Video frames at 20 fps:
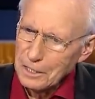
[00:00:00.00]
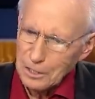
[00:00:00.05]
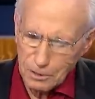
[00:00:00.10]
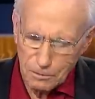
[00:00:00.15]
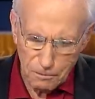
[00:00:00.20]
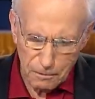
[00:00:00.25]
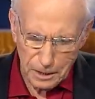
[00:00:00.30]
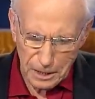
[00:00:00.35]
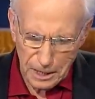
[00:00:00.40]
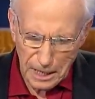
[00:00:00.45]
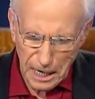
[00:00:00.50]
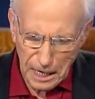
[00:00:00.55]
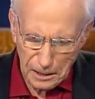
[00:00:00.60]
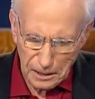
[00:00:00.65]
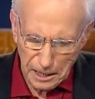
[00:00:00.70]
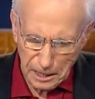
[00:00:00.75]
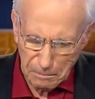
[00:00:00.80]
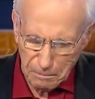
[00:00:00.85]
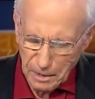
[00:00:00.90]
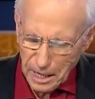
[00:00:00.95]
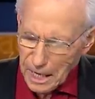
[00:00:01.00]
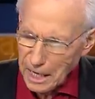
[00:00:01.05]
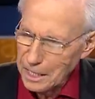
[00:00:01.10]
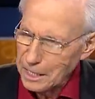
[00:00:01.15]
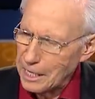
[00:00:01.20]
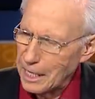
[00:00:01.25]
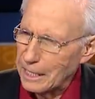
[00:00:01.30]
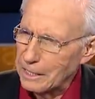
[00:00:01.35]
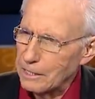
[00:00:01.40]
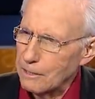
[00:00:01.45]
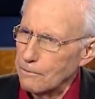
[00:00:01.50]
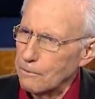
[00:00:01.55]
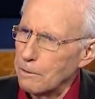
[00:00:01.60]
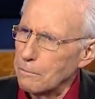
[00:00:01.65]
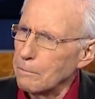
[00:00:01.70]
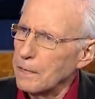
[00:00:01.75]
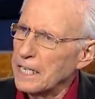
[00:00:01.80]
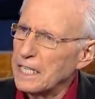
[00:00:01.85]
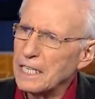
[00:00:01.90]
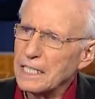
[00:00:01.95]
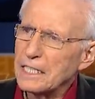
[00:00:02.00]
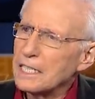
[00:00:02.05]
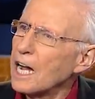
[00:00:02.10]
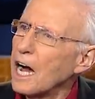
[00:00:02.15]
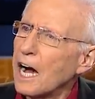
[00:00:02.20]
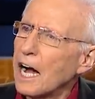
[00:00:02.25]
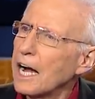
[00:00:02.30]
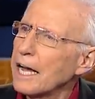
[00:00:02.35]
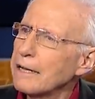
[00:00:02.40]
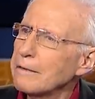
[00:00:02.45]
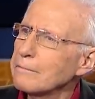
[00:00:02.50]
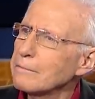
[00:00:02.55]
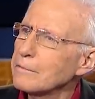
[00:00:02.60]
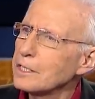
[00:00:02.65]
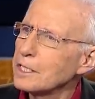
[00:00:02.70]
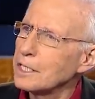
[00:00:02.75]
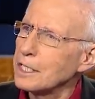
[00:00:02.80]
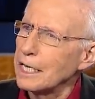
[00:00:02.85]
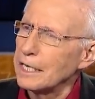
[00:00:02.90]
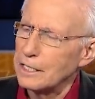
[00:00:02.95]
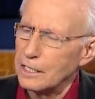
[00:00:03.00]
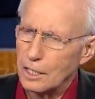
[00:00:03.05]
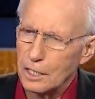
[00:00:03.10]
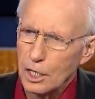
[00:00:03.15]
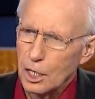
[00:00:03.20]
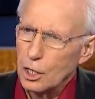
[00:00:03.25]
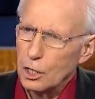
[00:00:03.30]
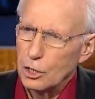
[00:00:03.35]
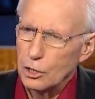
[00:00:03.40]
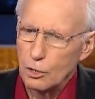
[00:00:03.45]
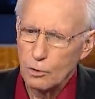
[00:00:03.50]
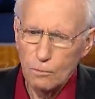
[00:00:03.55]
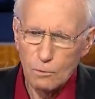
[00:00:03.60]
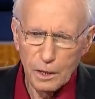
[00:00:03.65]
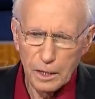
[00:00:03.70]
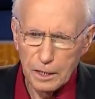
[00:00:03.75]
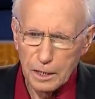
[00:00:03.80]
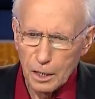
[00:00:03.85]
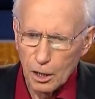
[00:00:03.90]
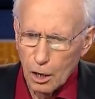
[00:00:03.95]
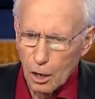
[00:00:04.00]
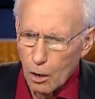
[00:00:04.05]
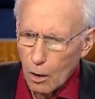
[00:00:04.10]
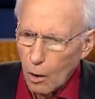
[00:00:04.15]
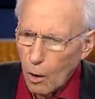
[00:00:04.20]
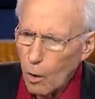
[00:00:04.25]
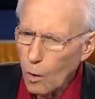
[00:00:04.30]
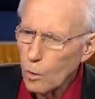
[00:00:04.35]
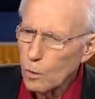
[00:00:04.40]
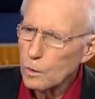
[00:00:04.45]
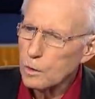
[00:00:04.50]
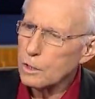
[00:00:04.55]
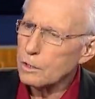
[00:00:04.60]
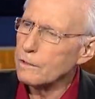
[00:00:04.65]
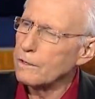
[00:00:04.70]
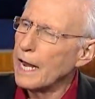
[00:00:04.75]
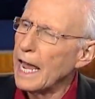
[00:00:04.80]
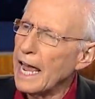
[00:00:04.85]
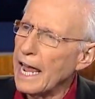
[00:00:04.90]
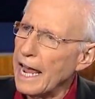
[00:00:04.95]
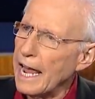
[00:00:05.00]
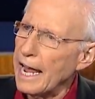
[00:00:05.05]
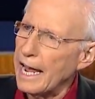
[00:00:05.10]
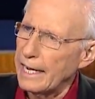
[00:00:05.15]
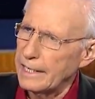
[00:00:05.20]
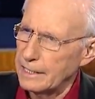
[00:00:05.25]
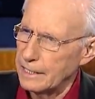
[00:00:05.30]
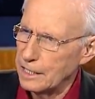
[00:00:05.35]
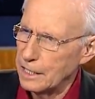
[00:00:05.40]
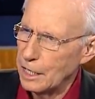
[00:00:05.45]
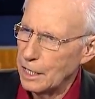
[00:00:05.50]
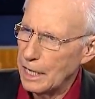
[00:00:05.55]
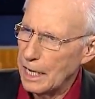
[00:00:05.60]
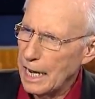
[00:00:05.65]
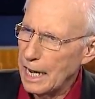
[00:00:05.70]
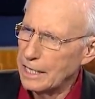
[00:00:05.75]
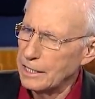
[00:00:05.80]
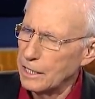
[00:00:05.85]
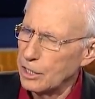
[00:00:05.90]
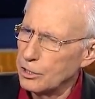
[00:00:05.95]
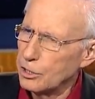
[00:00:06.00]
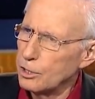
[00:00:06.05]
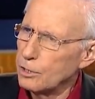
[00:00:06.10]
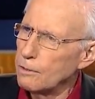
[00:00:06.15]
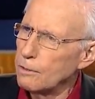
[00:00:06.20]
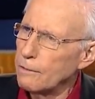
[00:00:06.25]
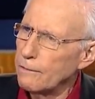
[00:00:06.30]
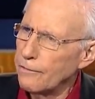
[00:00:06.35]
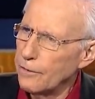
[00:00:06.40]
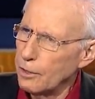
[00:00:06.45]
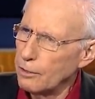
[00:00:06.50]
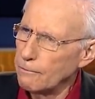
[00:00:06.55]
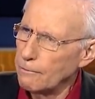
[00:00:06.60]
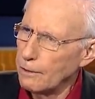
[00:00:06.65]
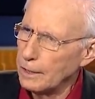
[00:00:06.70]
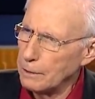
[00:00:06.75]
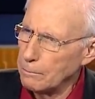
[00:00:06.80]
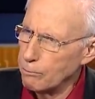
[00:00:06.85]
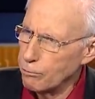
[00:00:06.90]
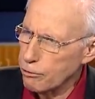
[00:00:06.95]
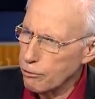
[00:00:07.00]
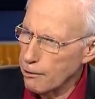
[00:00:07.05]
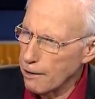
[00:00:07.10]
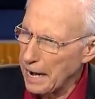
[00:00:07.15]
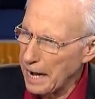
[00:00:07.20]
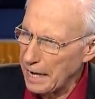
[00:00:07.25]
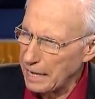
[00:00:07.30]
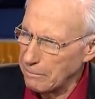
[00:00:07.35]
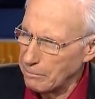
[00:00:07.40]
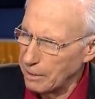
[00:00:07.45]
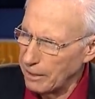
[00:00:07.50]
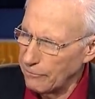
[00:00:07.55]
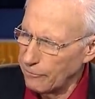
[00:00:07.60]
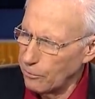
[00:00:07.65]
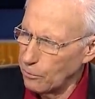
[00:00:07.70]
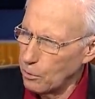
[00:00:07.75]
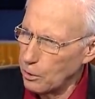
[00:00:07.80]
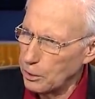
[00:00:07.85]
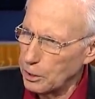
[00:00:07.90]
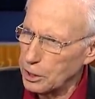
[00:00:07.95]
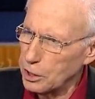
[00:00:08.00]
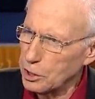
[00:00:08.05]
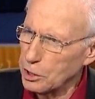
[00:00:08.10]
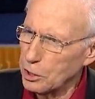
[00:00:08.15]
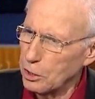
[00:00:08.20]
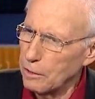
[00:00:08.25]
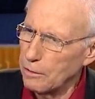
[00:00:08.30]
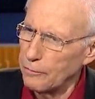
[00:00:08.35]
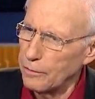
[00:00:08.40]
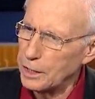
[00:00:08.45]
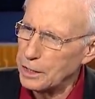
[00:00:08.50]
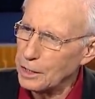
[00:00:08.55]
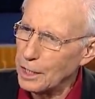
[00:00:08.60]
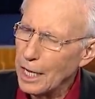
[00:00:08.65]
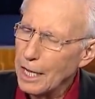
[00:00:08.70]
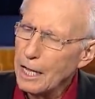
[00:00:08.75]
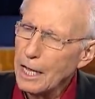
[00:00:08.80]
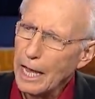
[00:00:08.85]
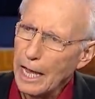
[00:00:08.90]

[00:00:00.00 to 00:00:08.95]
You were telling me that there were many times that you would hold her hand and the two of you would pray before a service.